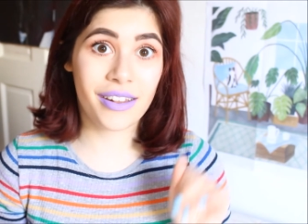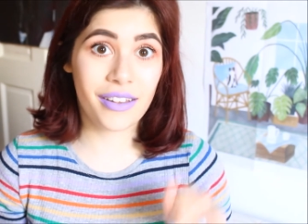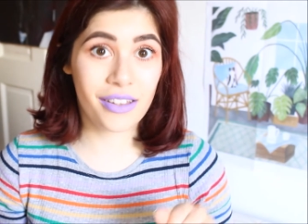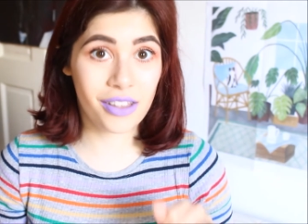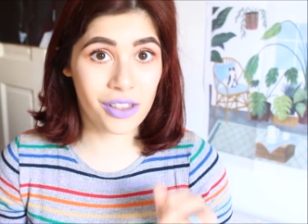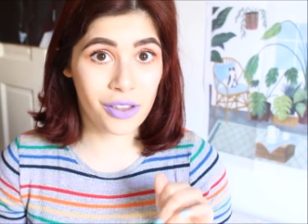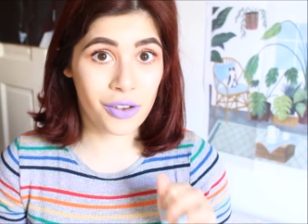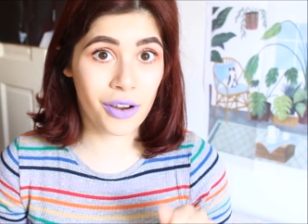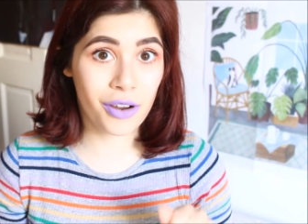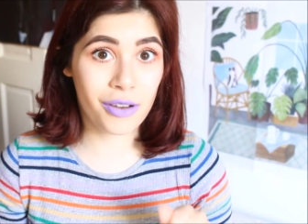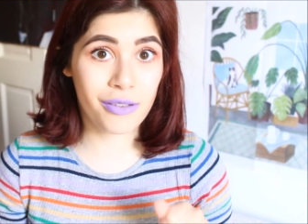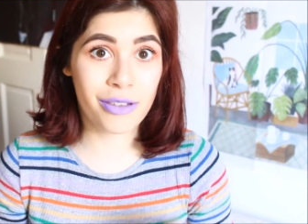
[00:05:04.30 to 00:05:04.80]
in the
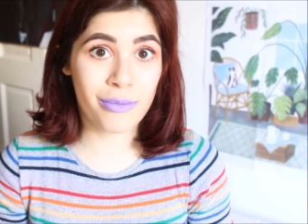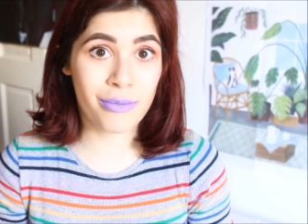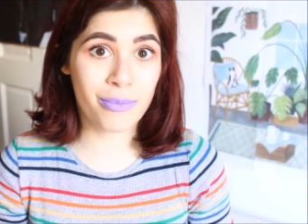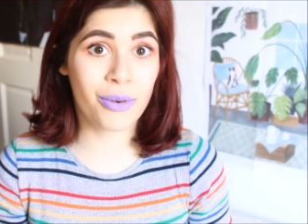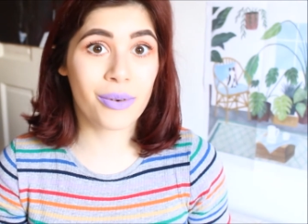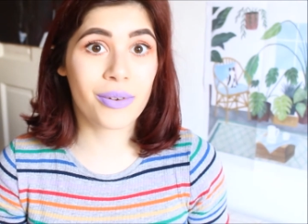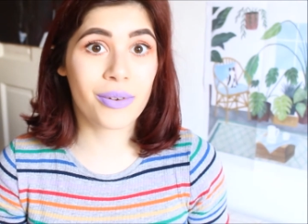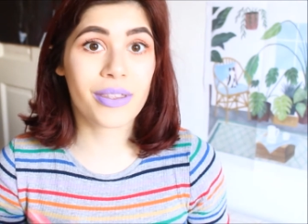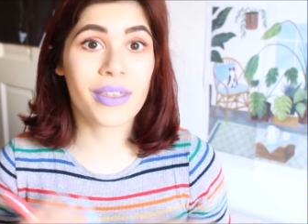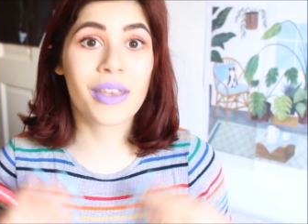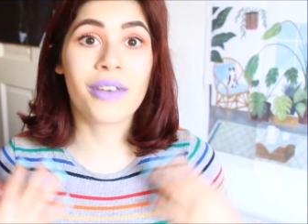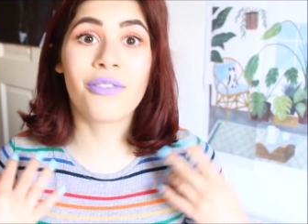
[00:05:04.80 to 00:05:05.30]
description
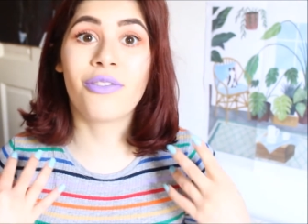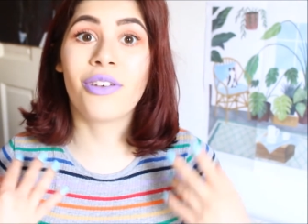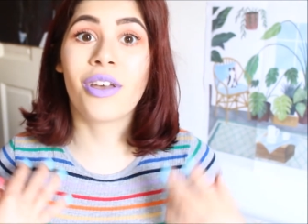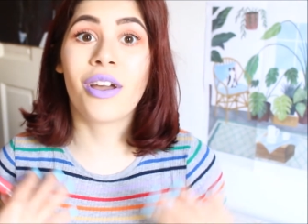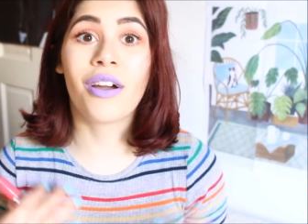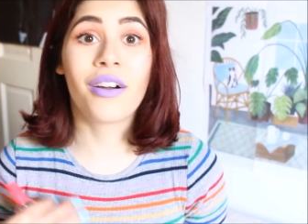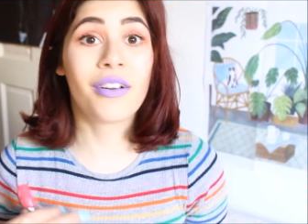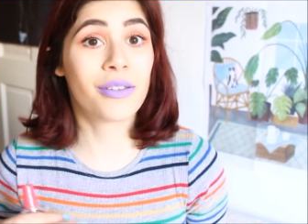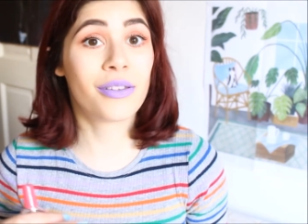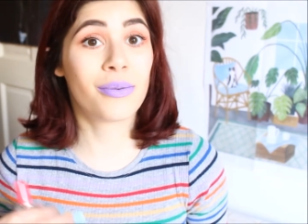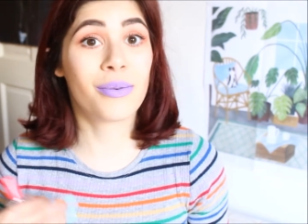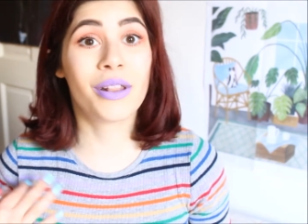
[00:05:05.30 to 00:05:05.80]
box if you
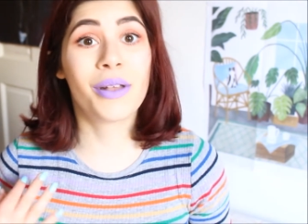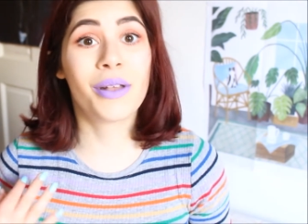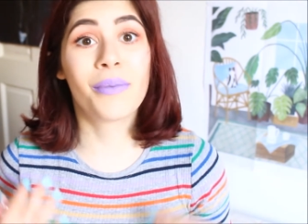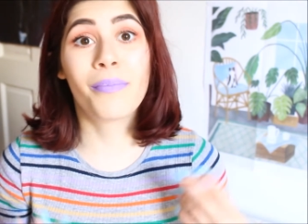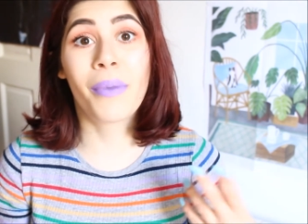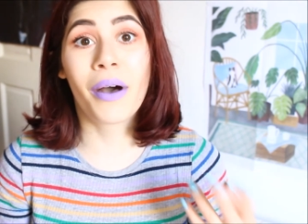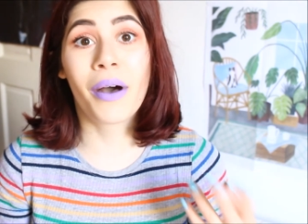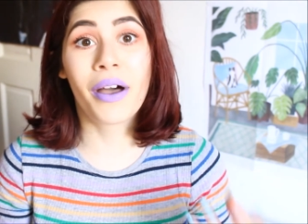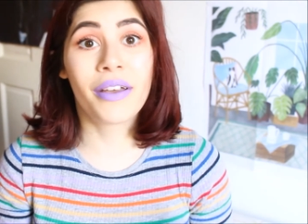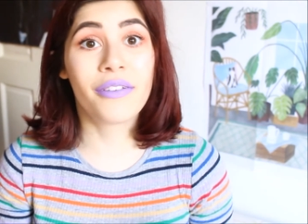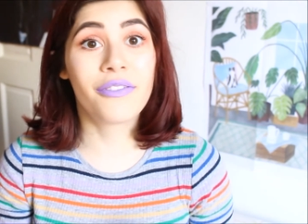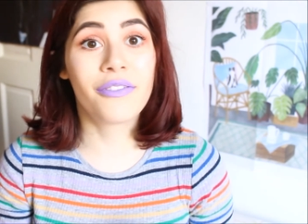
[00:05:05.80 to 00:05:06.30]
guys want to
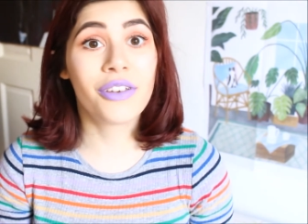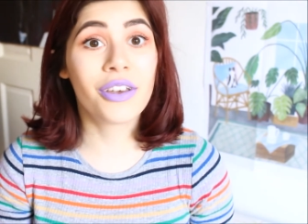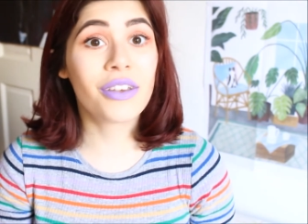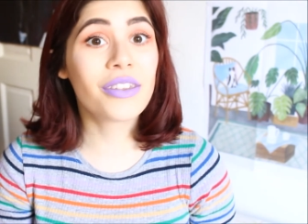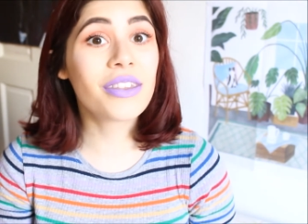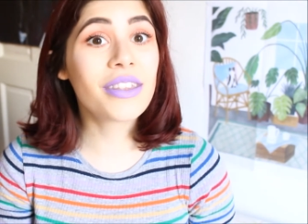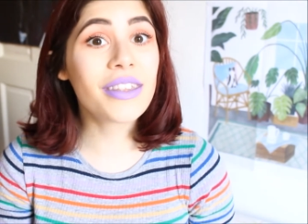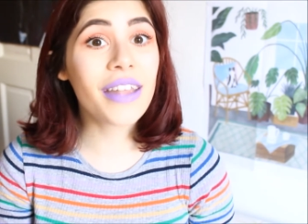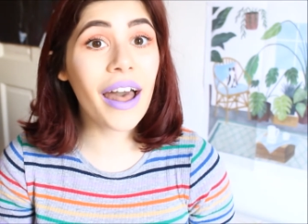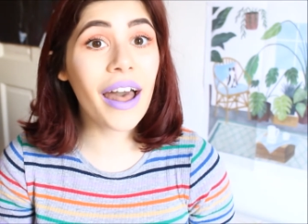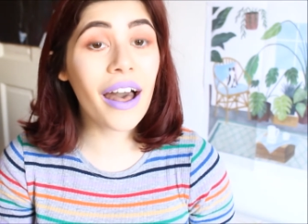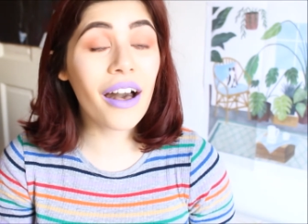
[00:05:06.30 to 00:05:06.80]
buy it for
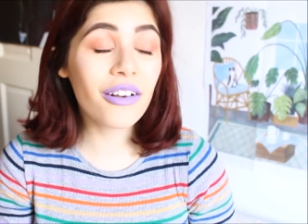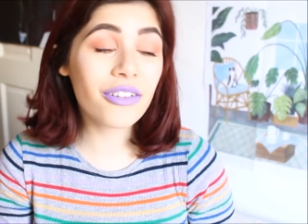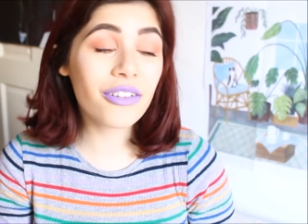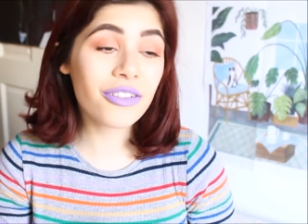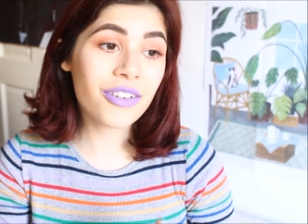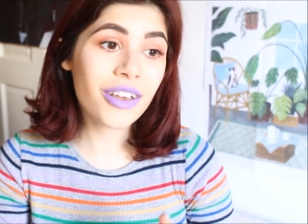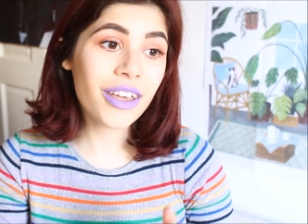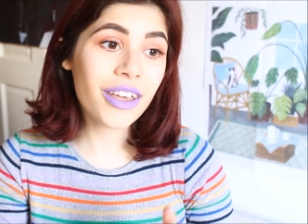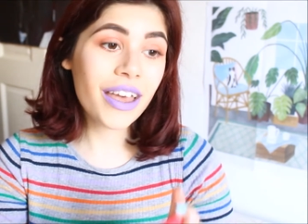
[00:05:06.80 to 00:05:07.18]
yourself.